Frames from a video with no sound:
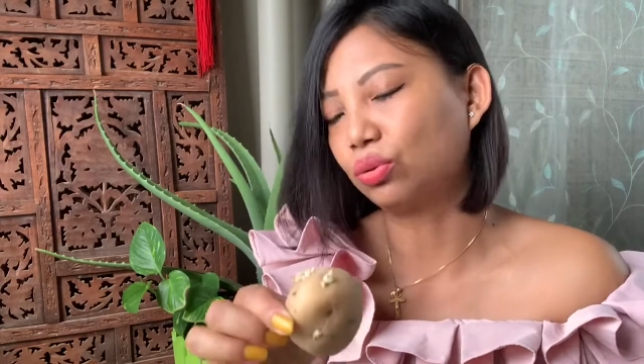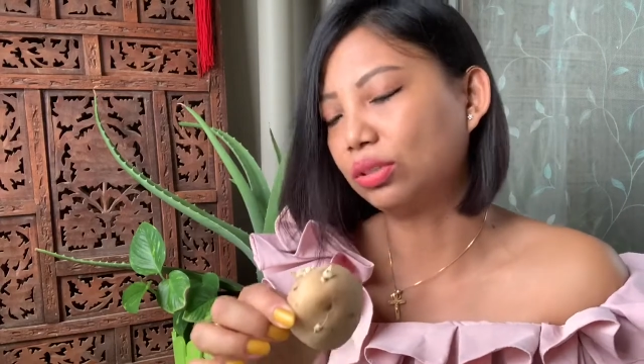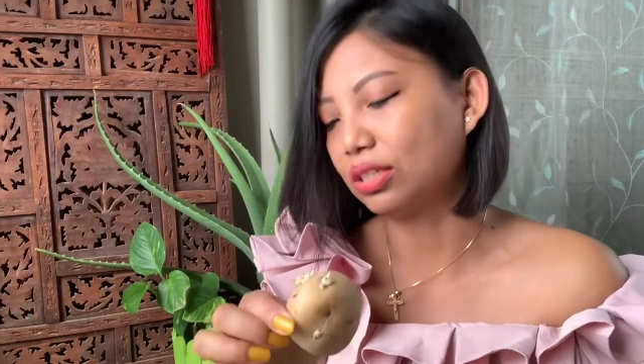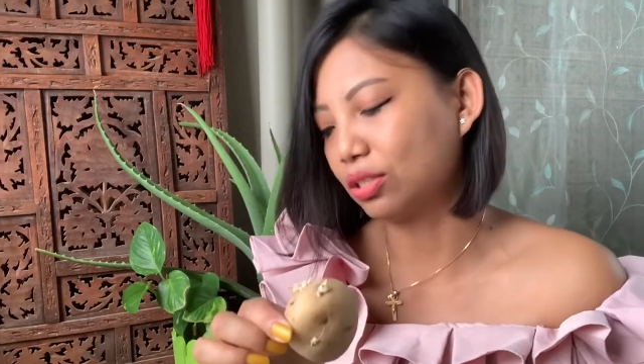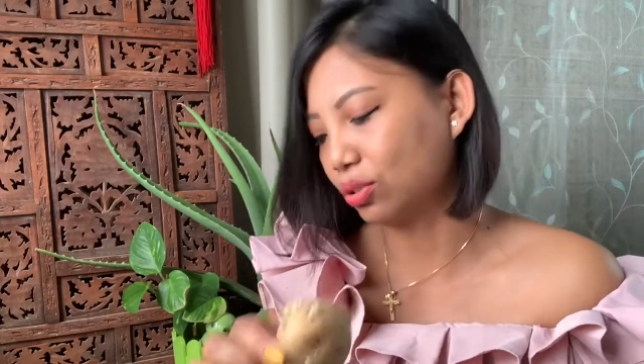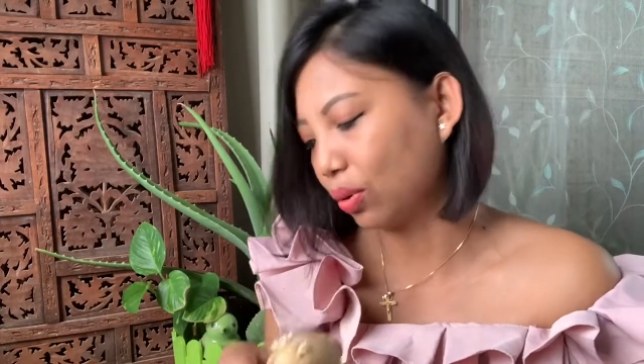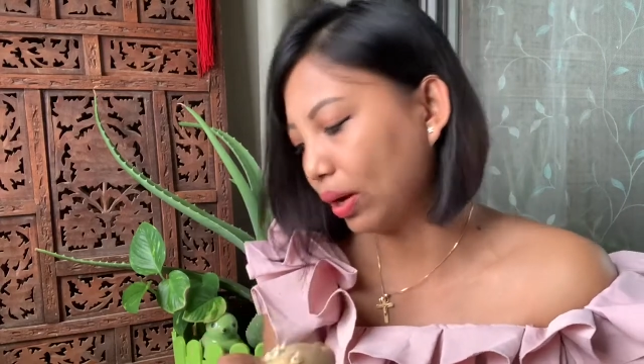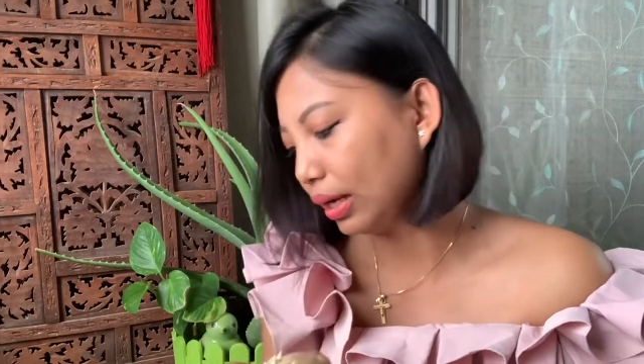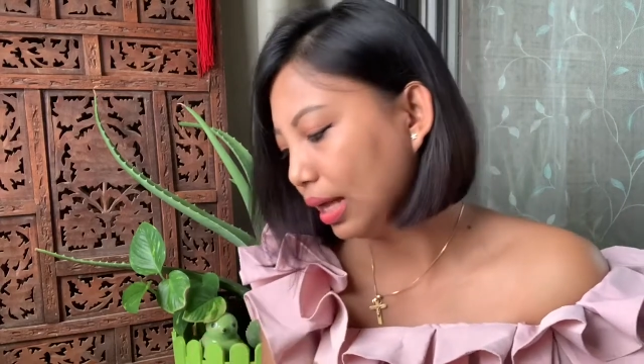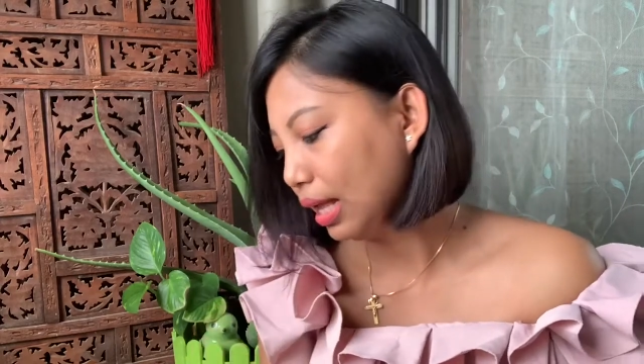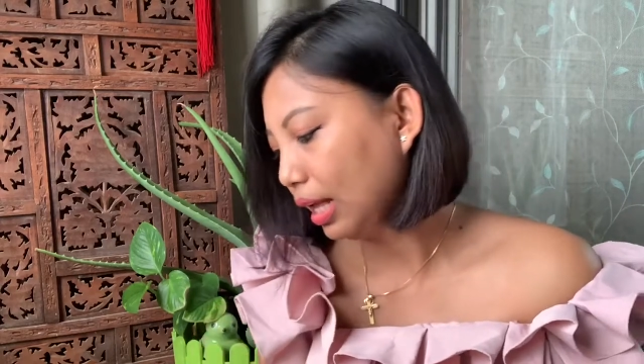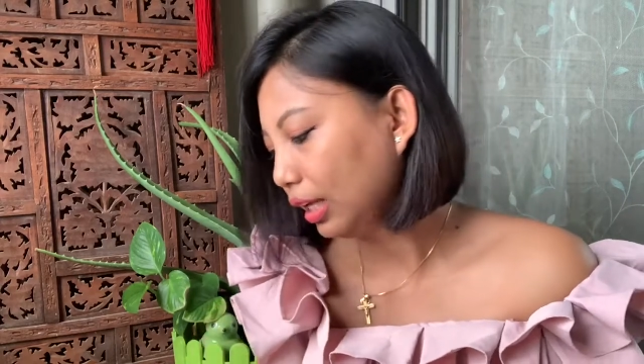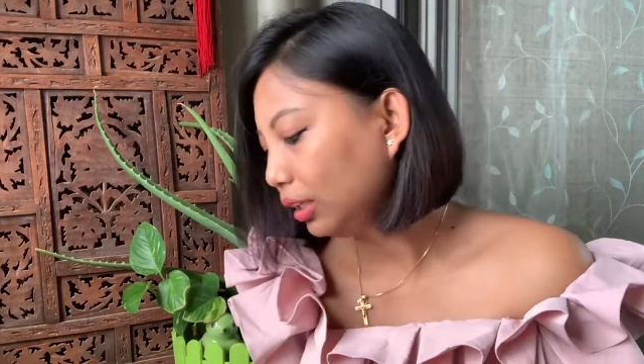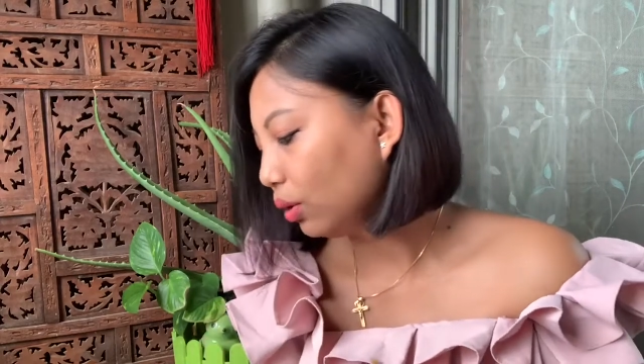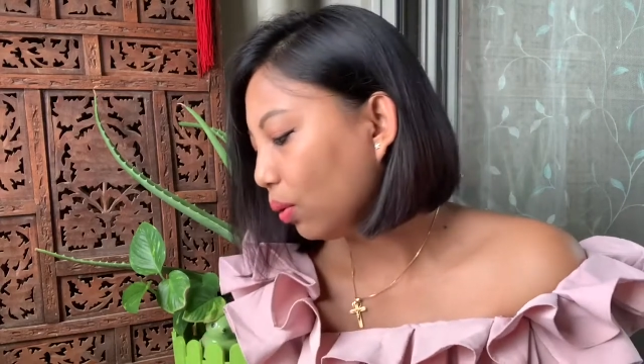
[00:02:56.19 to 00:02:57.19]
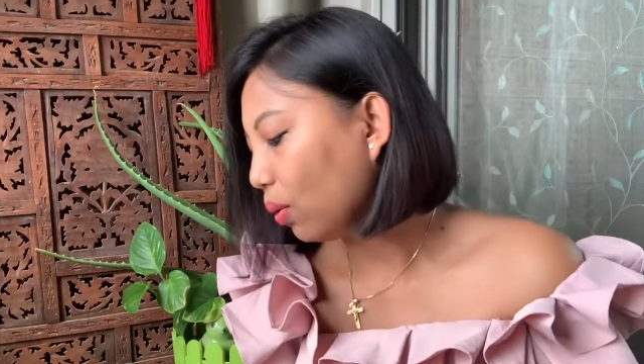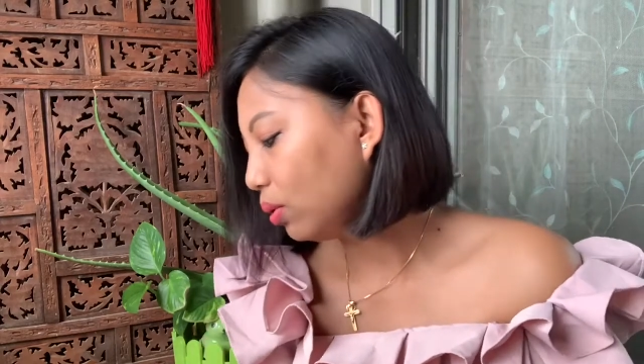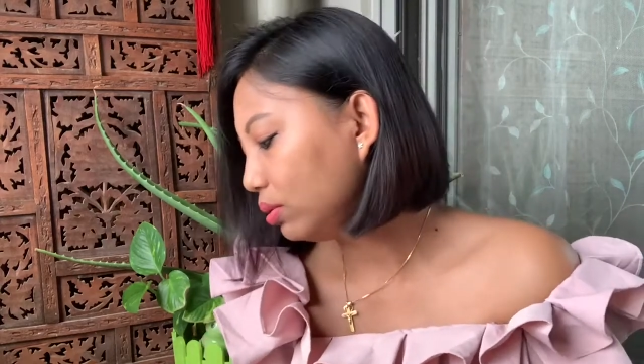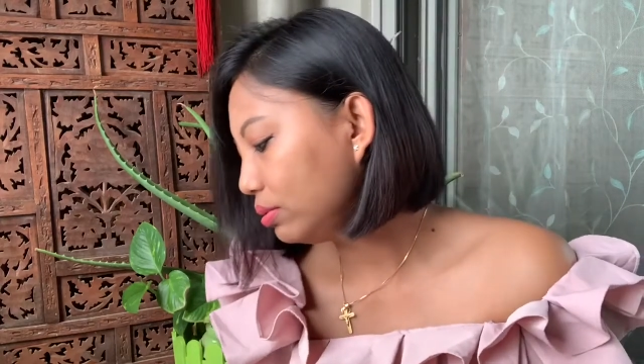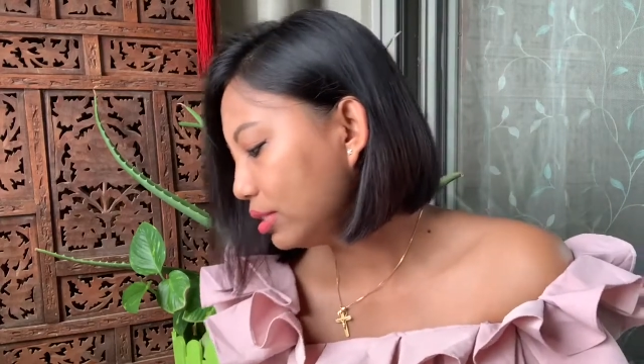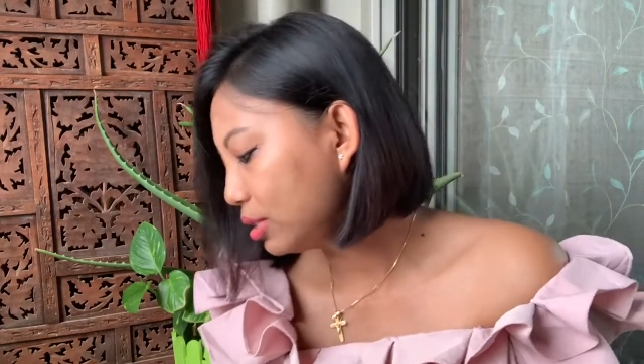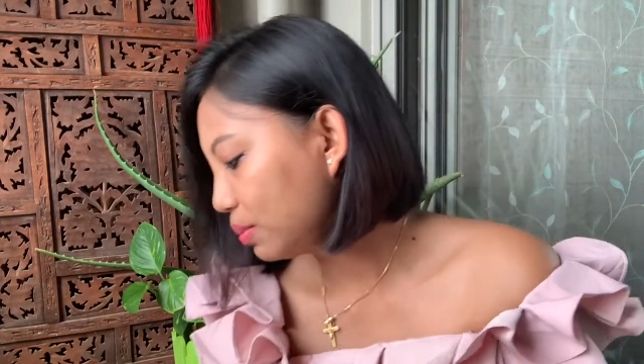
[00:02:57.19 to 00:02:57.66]
the soil. Now,
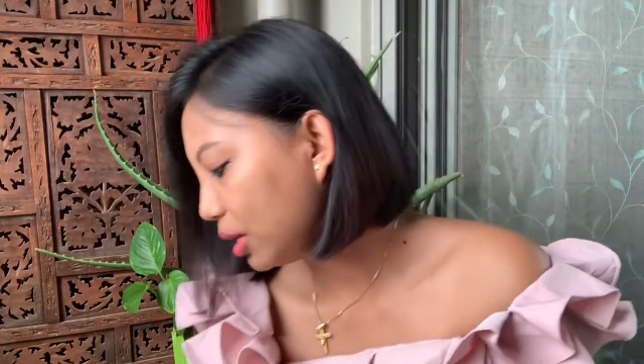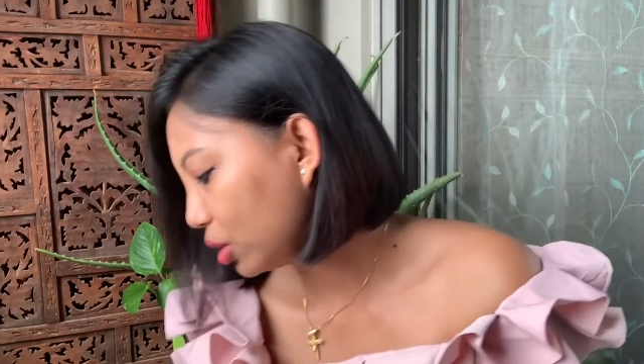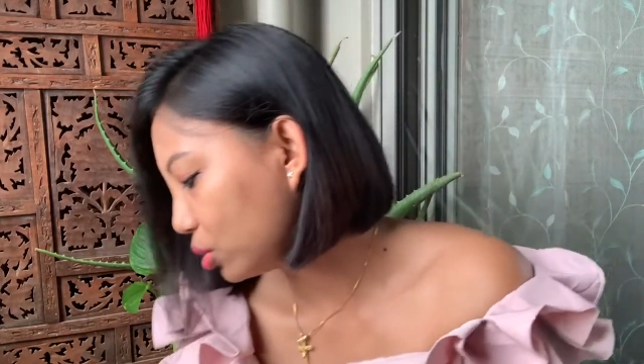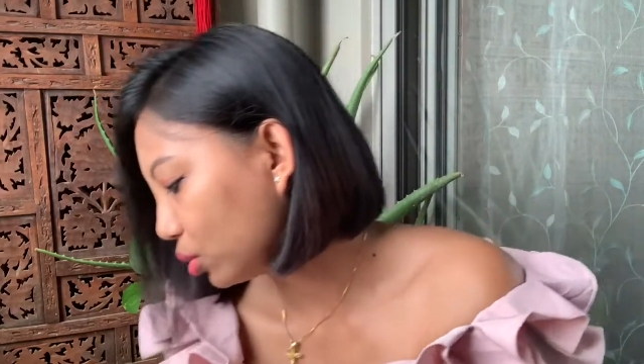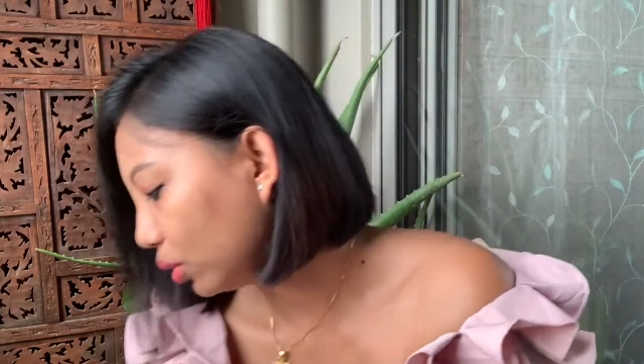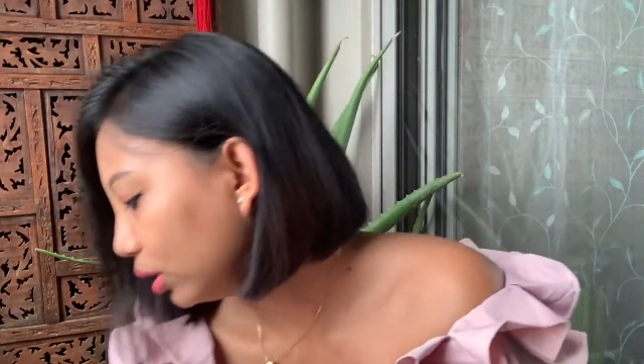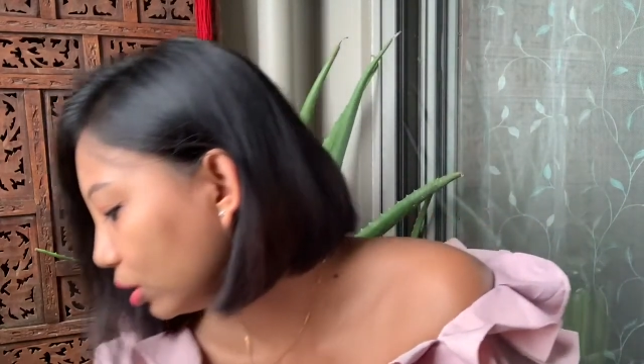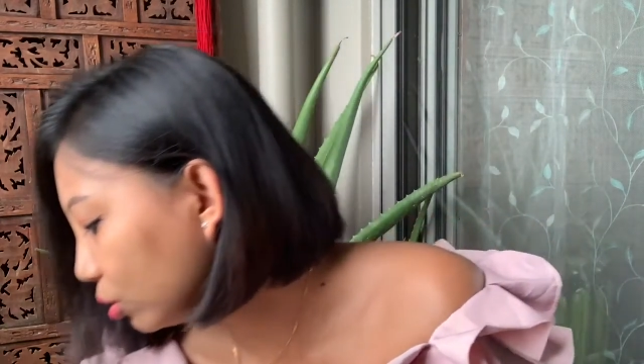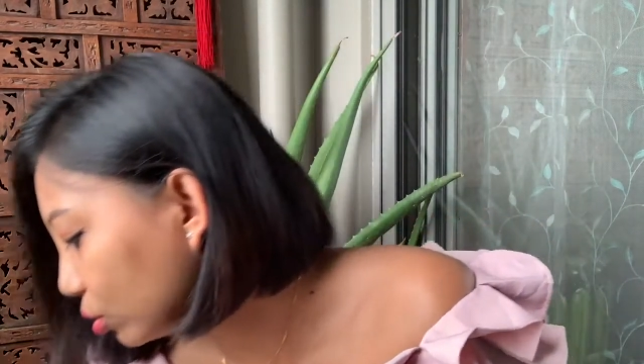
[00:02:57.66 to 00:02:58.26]
always make sure that your